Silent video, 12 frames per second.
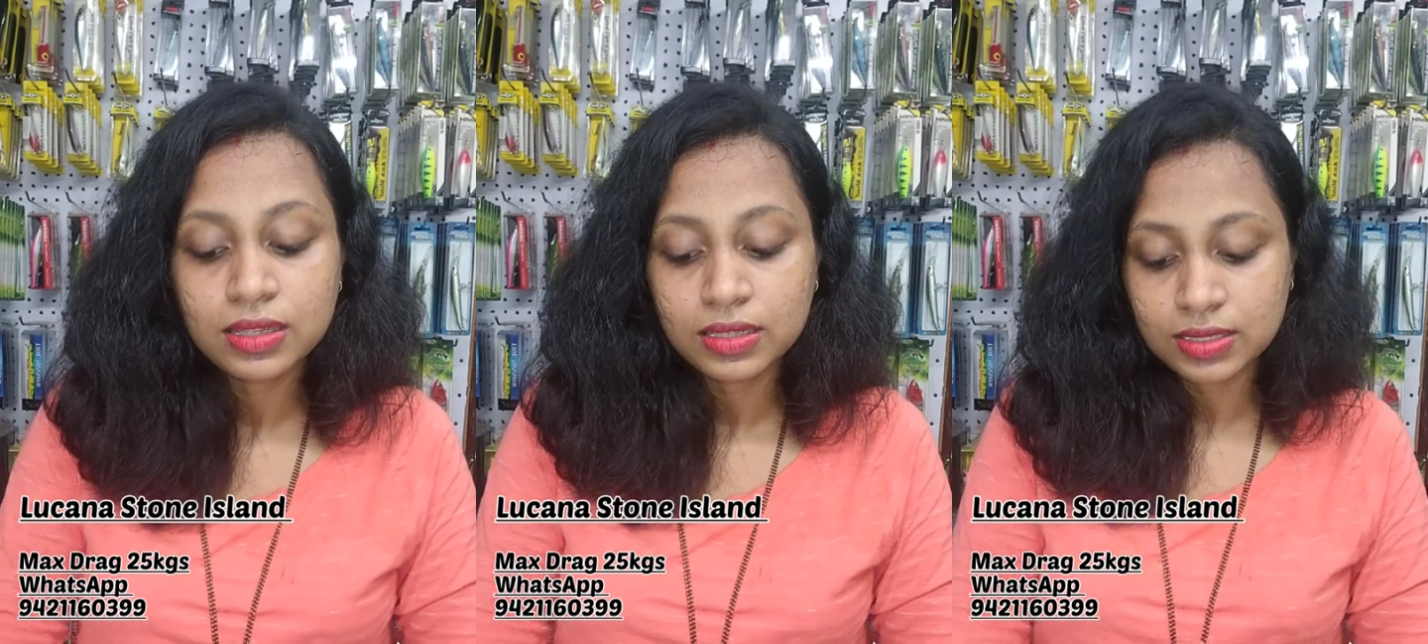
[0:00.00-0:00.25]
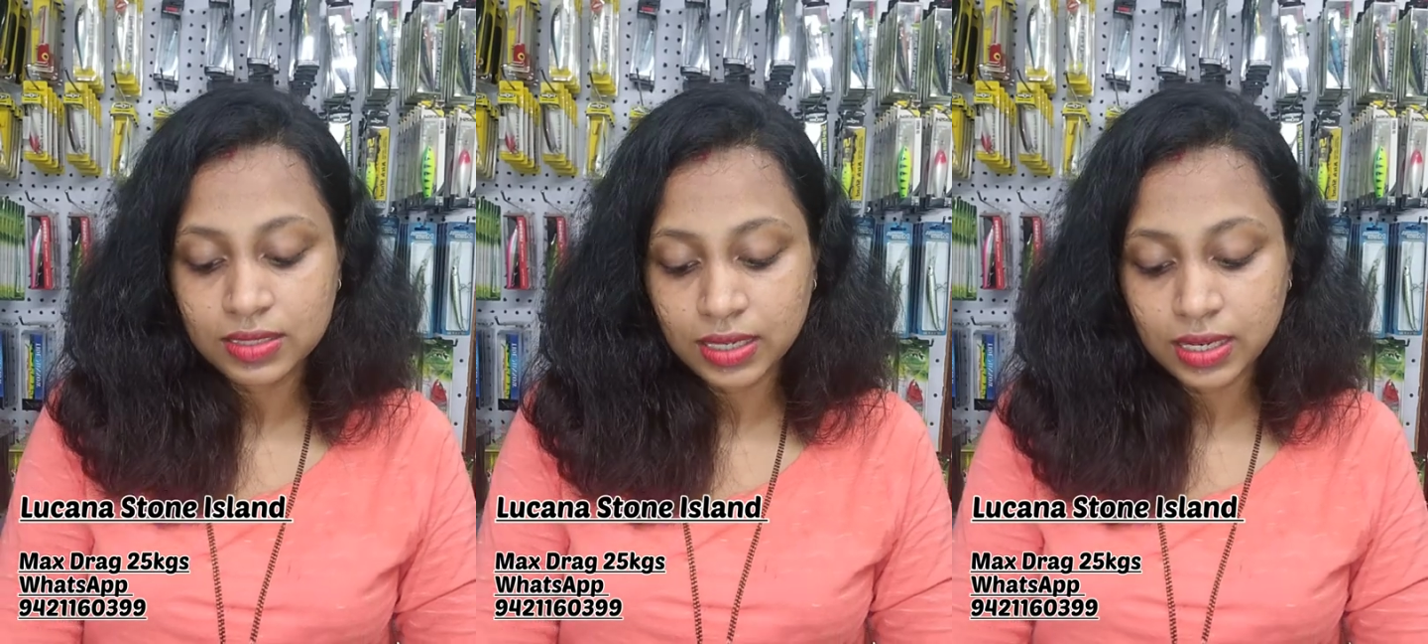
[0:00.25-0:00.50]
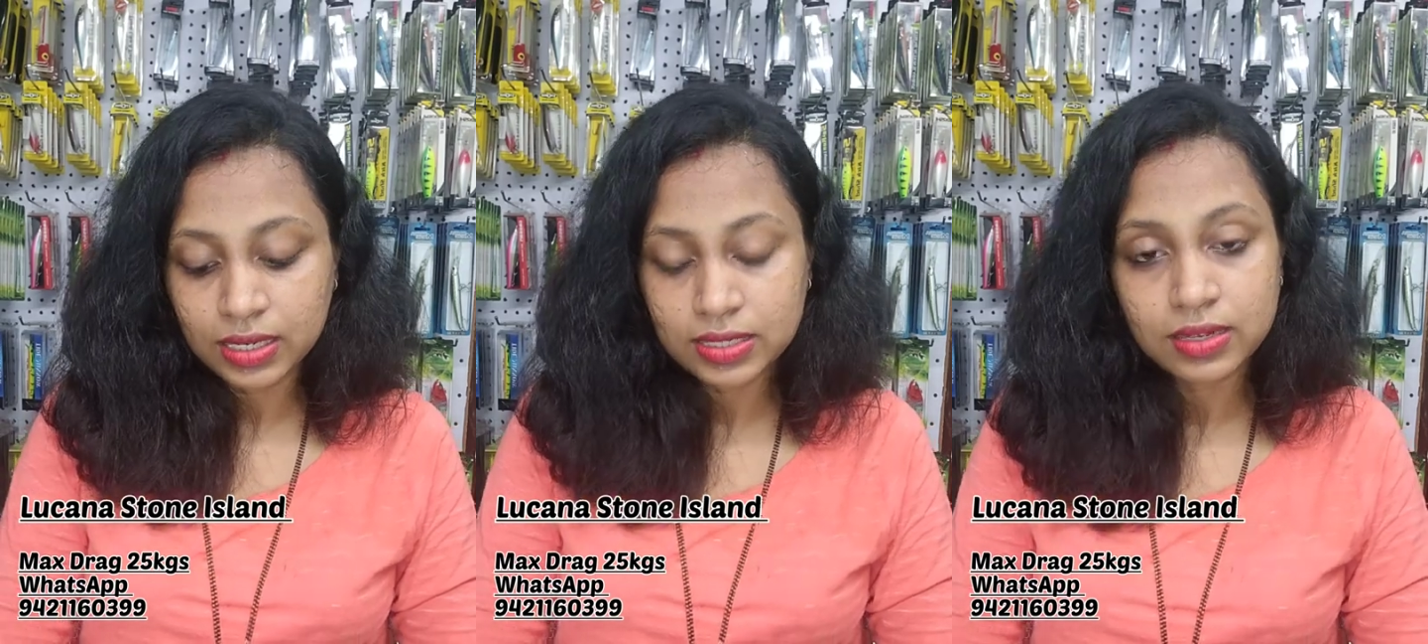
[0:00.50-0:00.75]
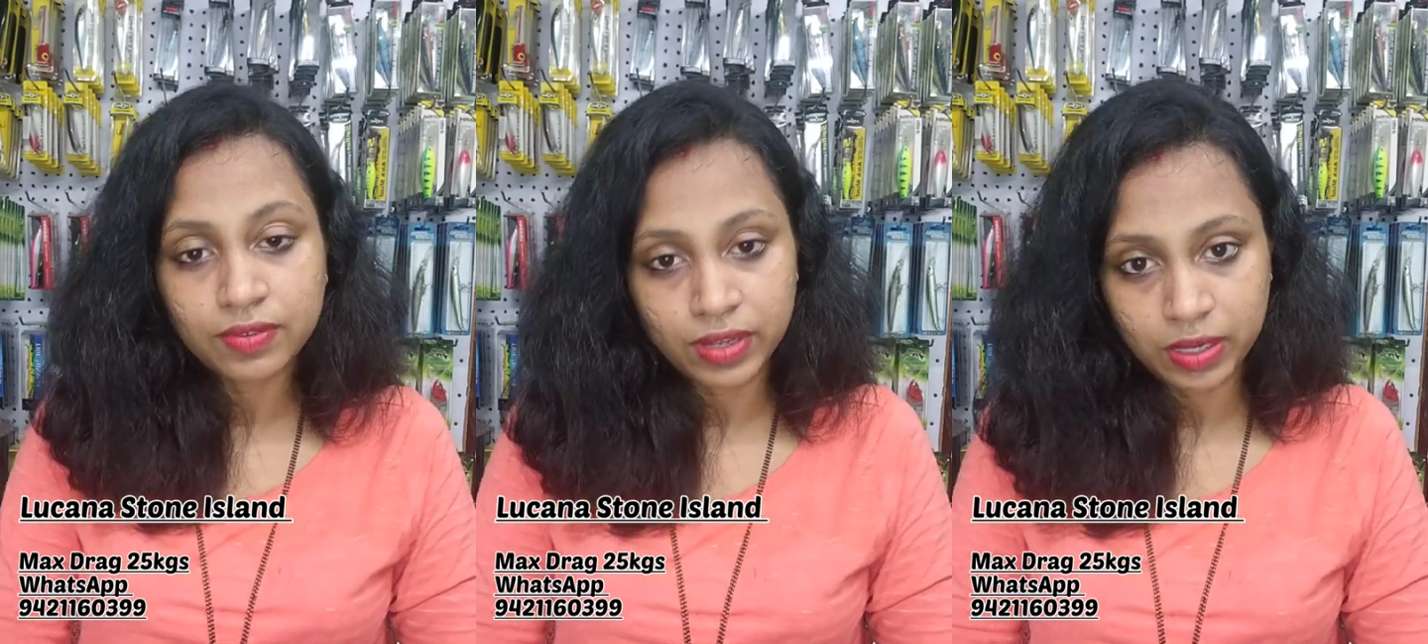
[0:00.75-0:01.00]
this reel
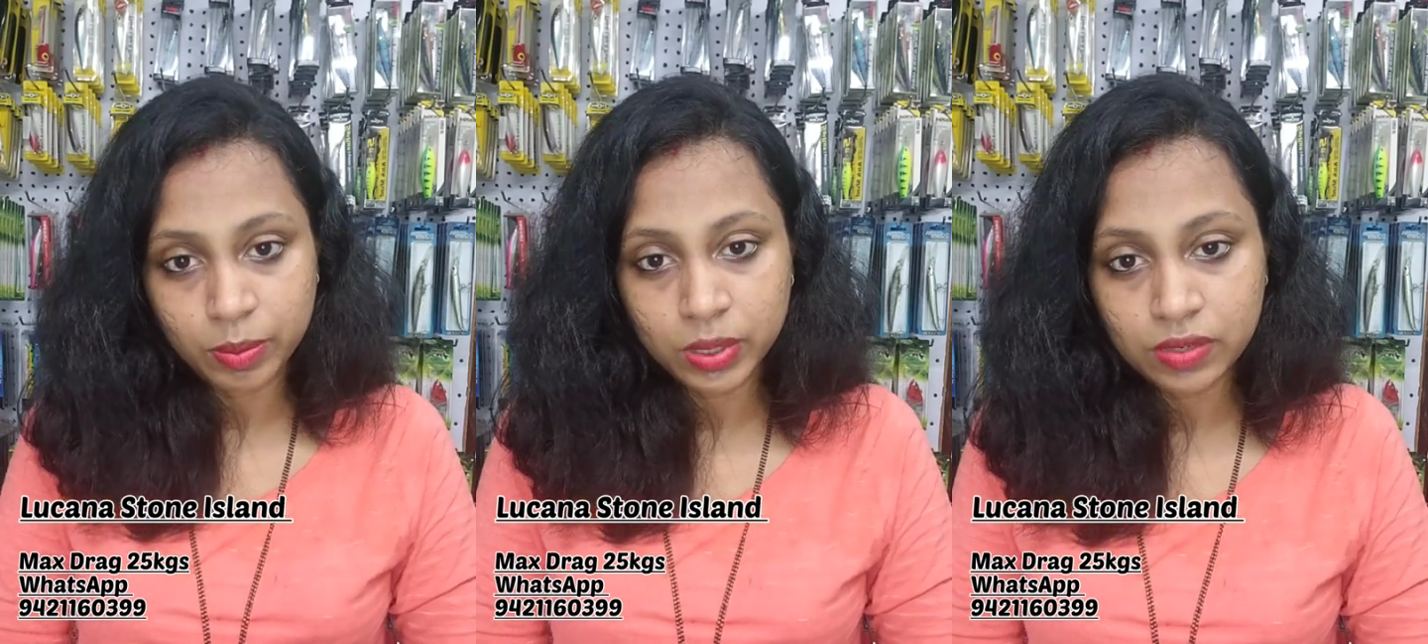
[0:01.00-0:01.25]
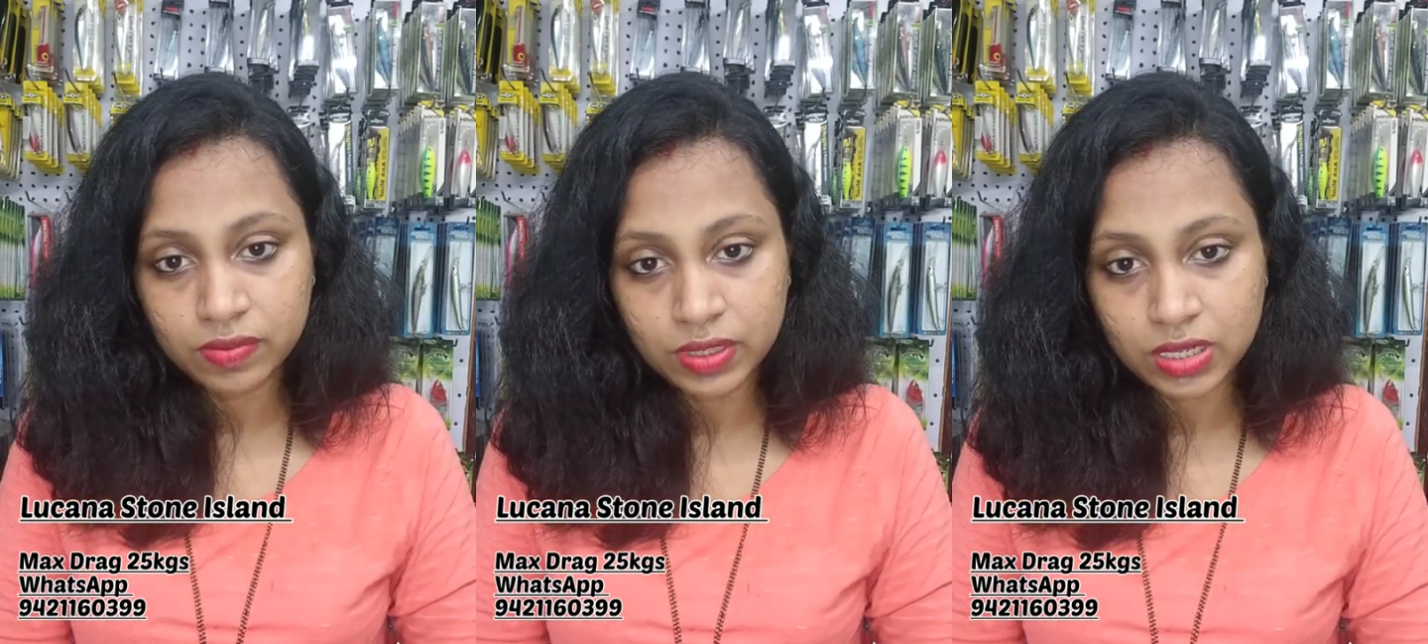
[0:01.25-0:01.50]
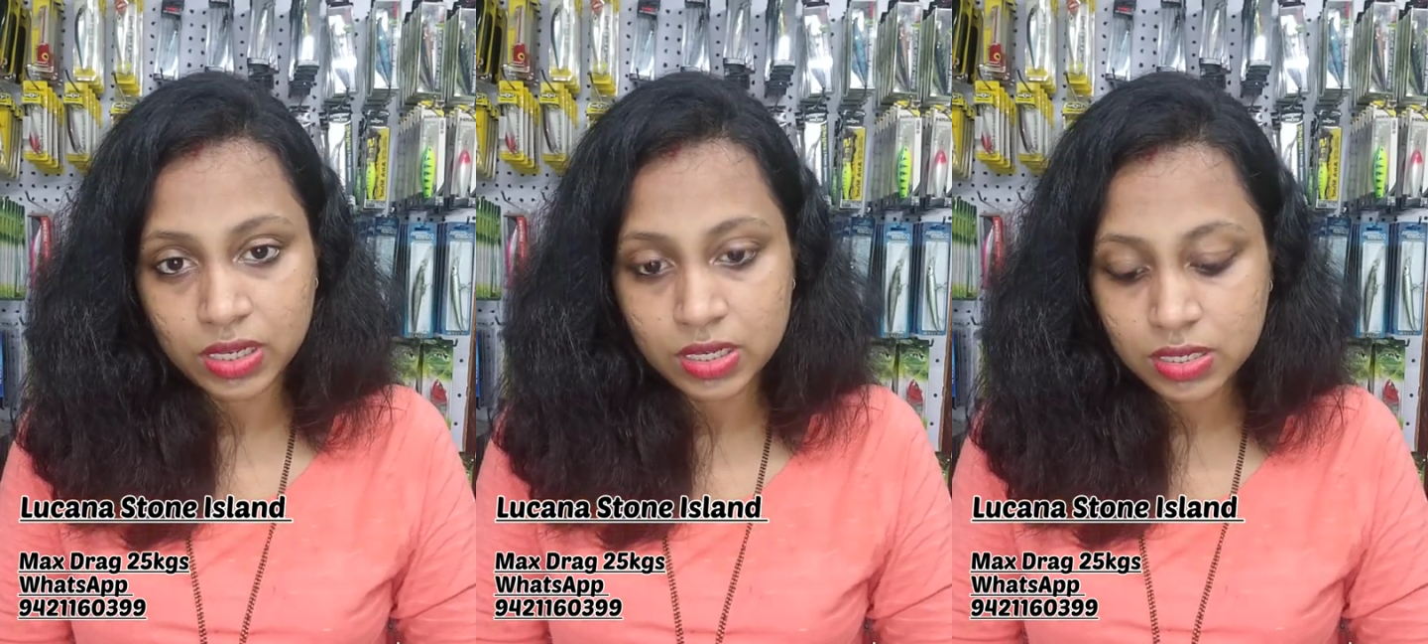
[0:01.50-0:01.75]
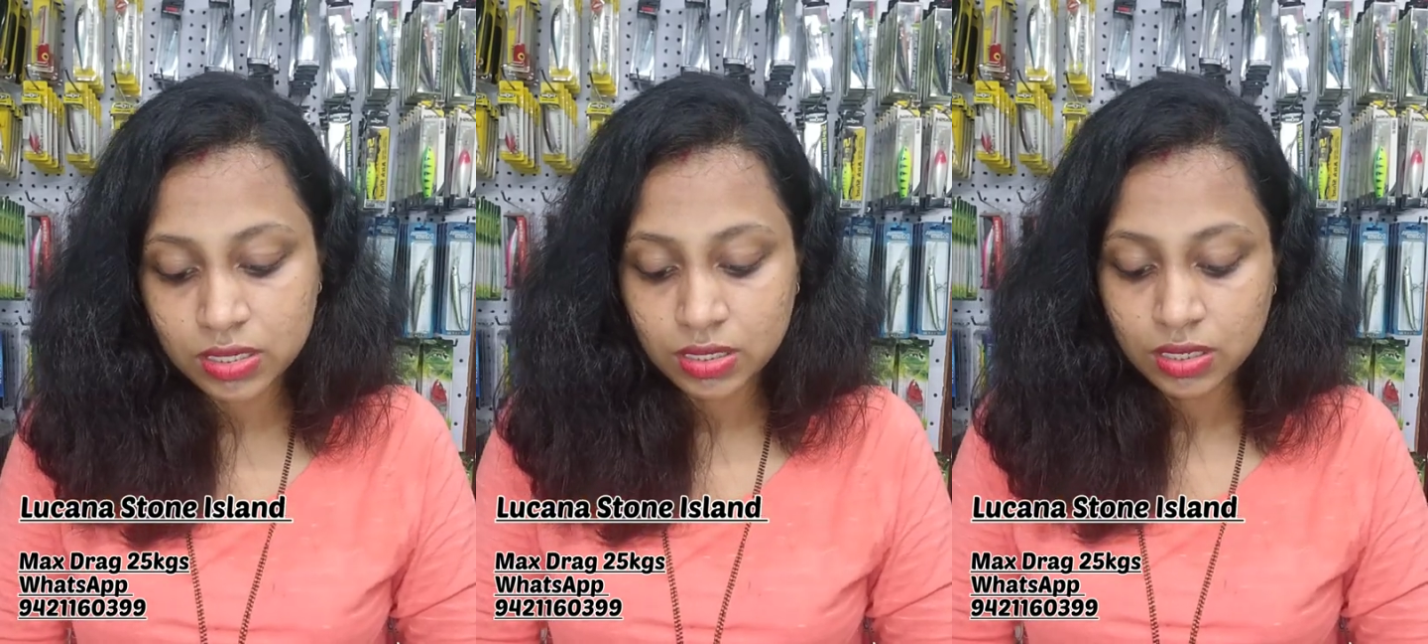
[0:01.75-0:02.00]
is available with
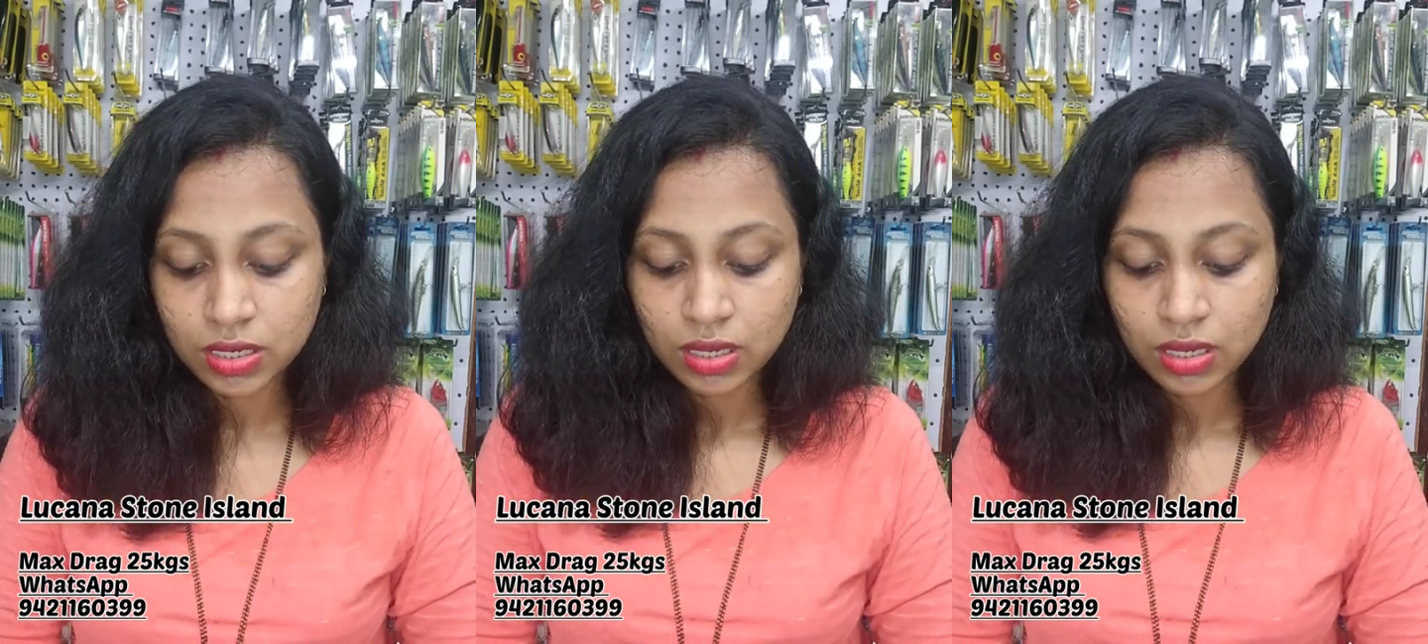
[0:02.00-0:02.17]
us,